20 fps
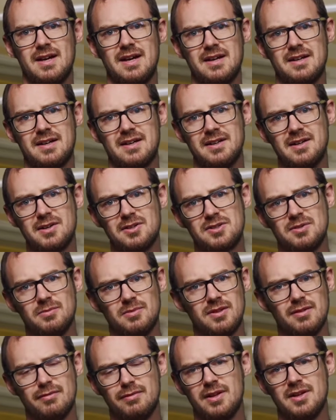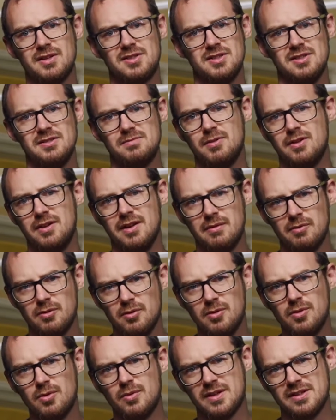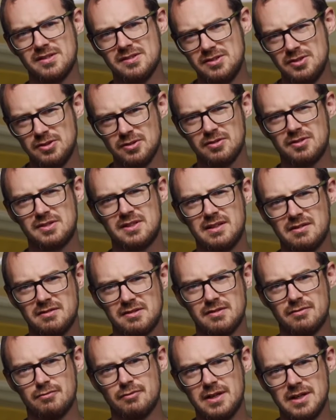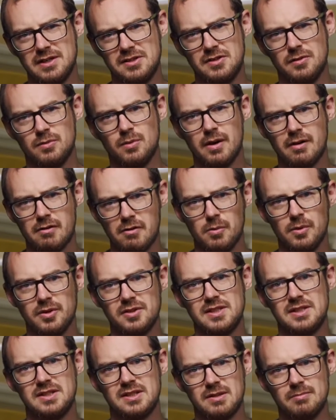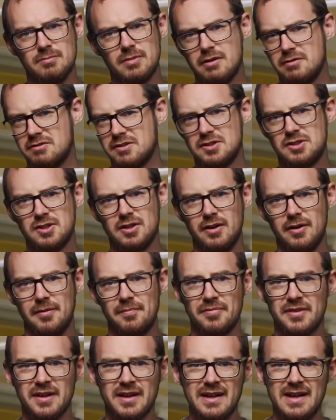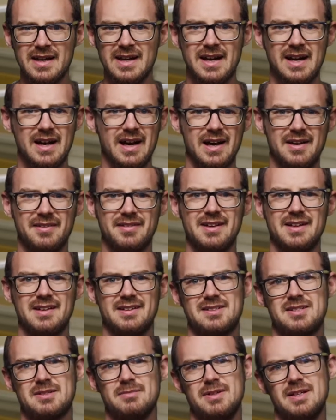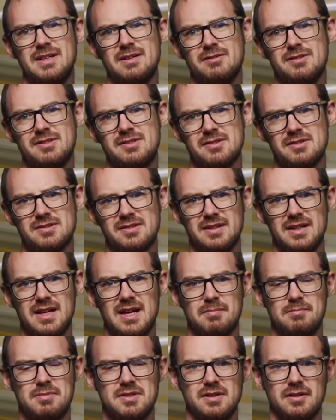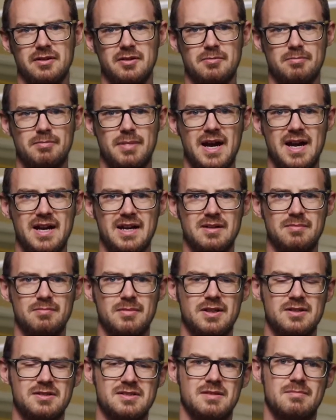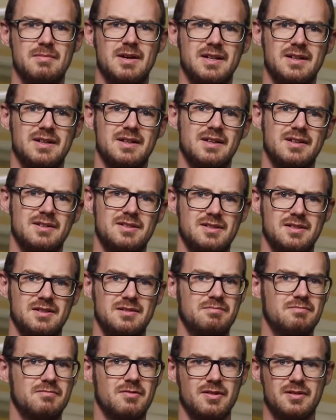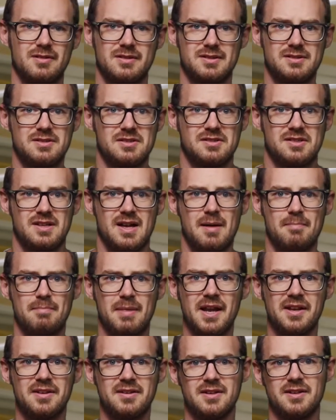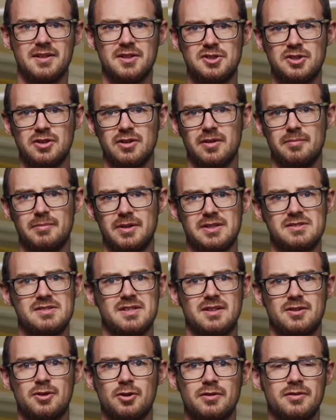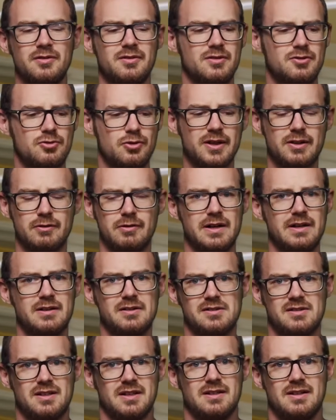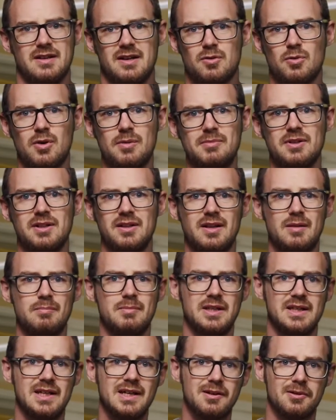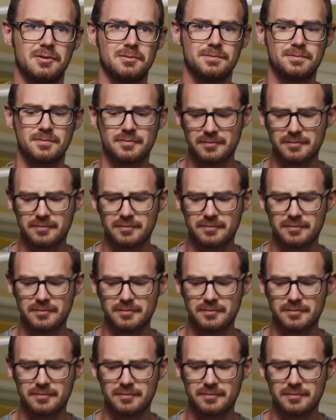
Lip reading: connection with the flashes, but they were always just out of reach of where I wanted to compose a shot. And that to me was just an absolute pain, because it meant I had to just abandon a shot because I couldn't trigger it because the equipment let me down.